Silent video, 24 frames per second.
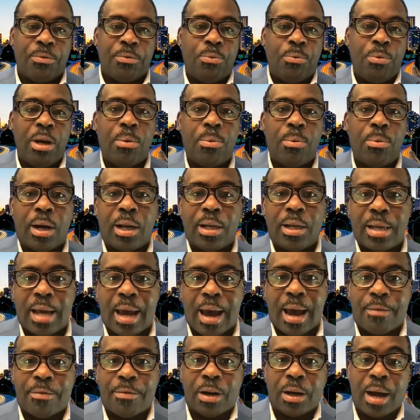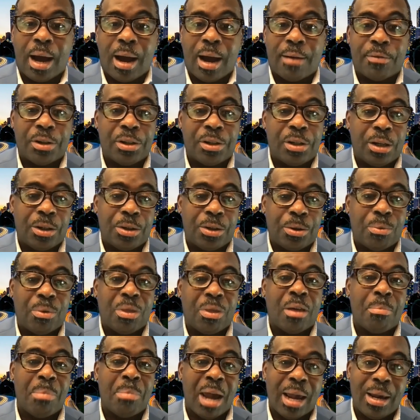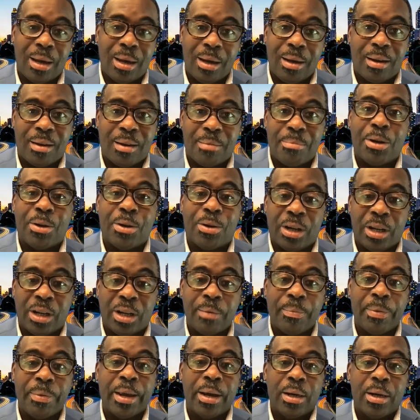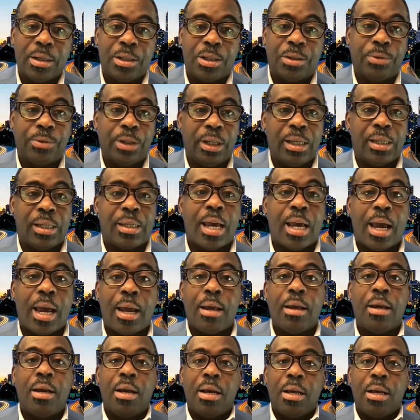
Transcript: we wanted to have a conversation with the banking community to really say,